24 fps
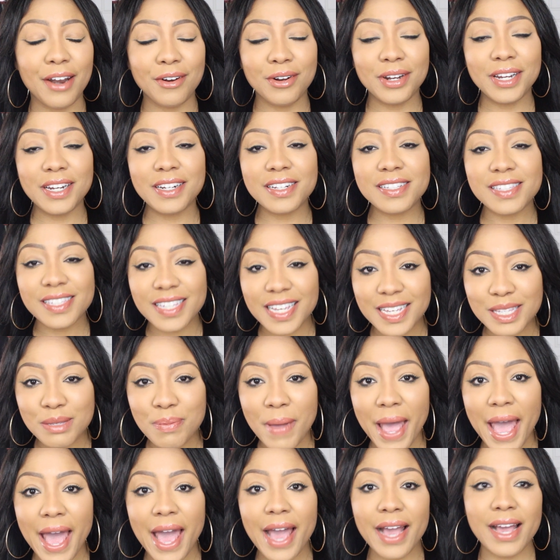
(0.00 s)
don't need a
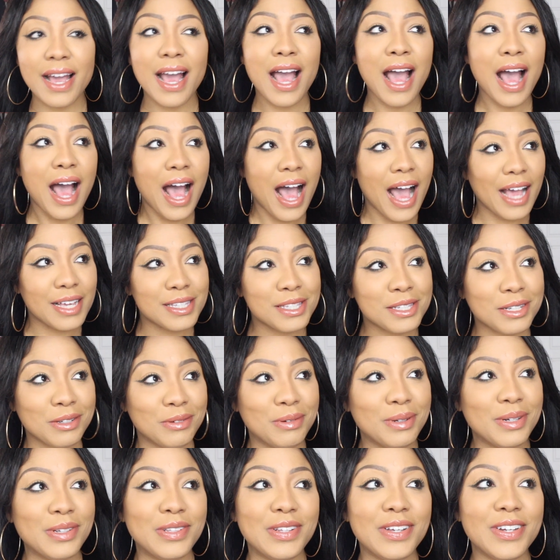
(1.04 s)
six-pack. I still
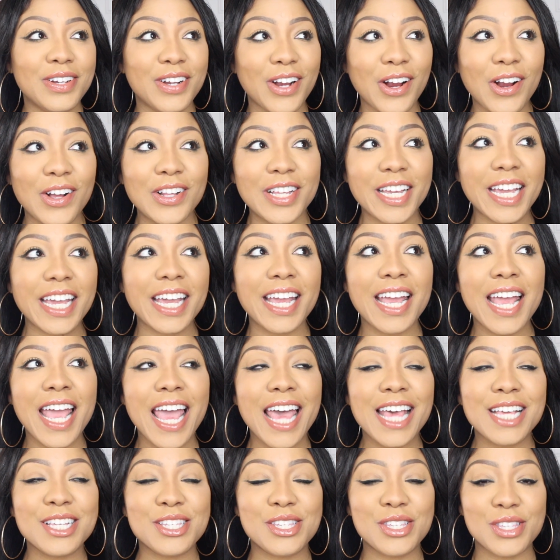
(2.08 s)
want to look girly.
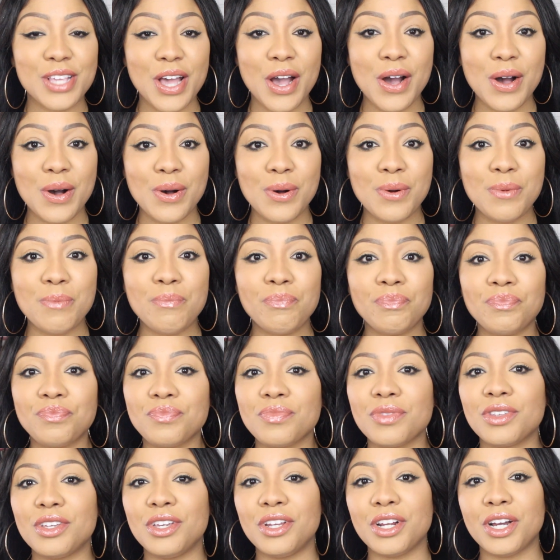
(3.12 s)
So,
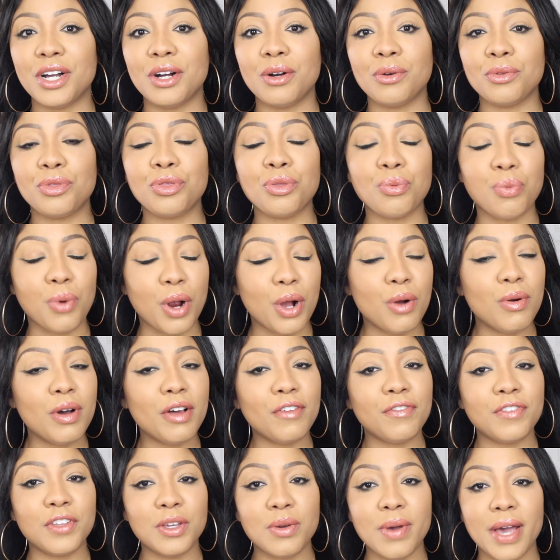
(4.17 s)
you know, throw
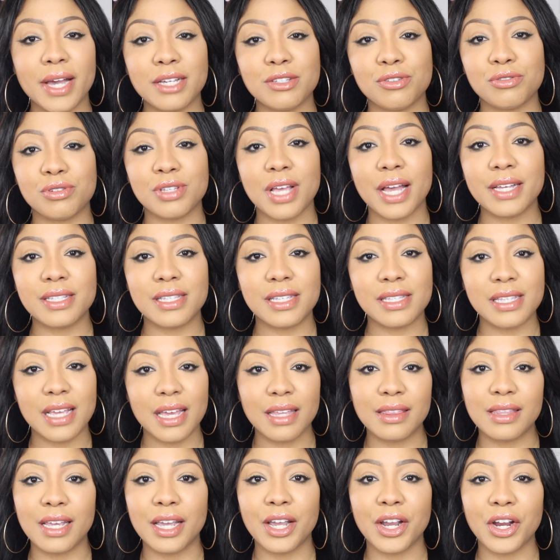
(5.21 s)
a few exercises
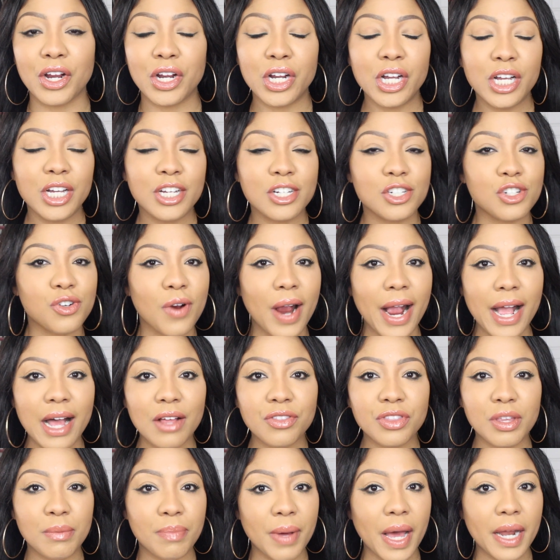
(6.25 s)
in there, try
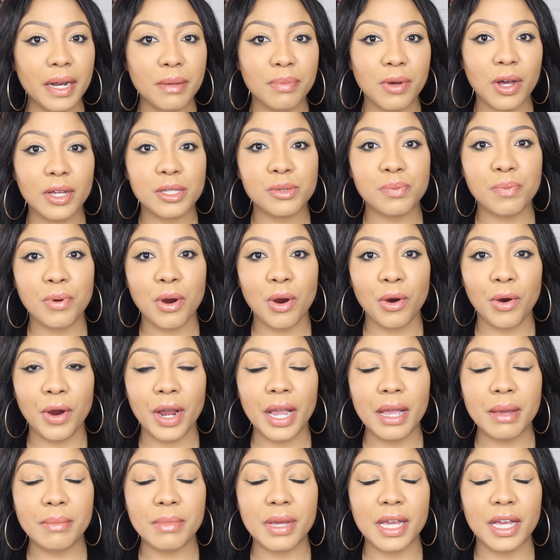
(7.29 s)
out the Body Boss
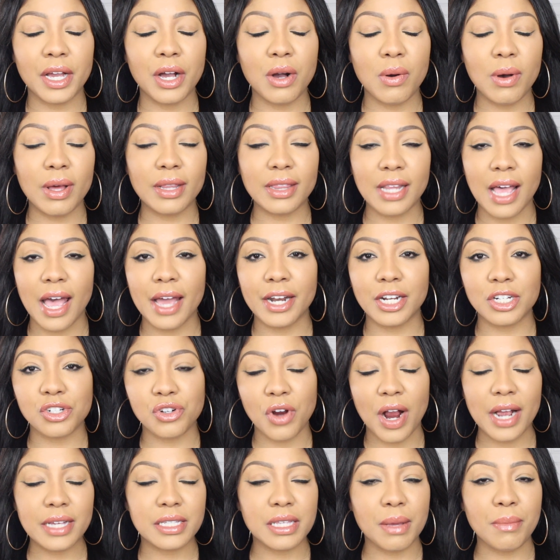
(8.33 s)
program, and go online and
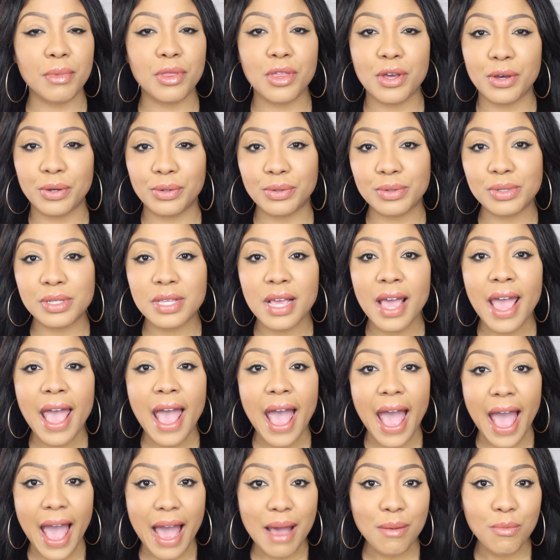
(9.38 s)
try some of those
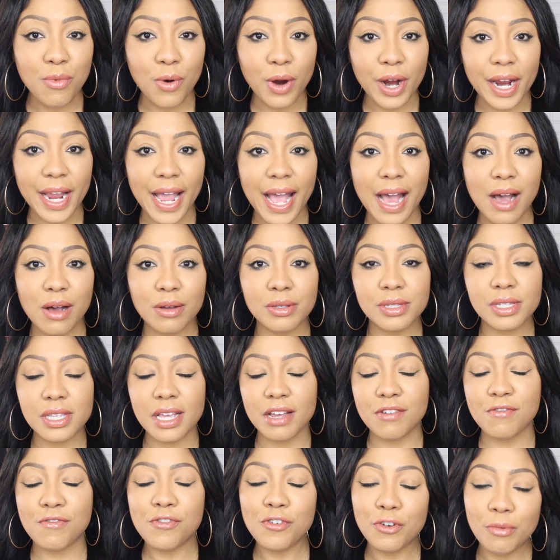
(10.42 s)
ab workouts
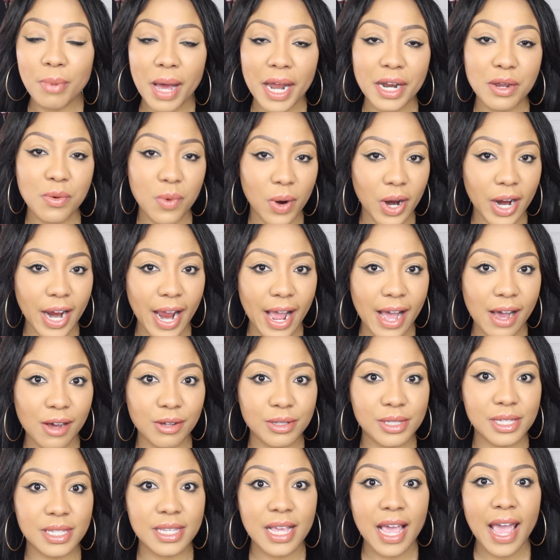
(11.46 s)
and full body
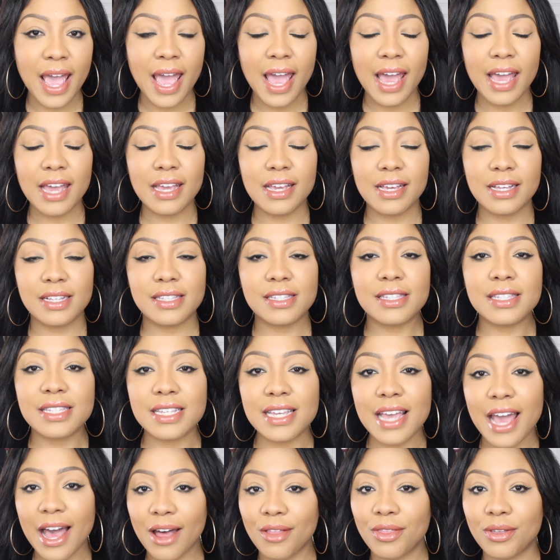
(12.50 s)
workouts and
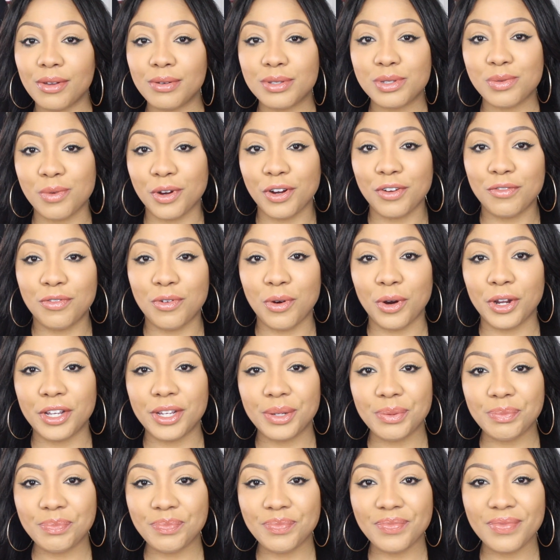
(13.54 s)
see how those work for
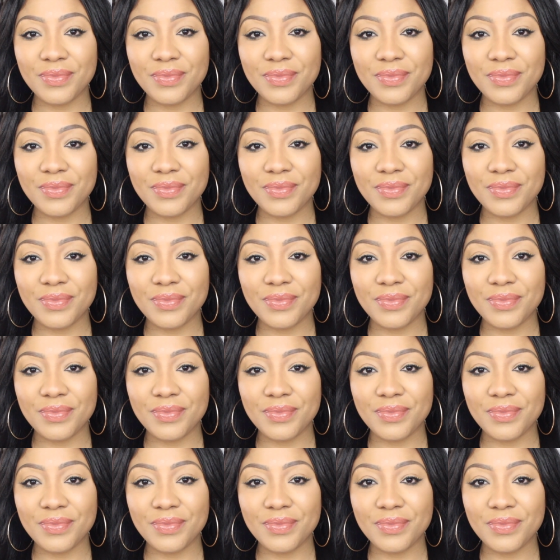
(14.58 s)
you.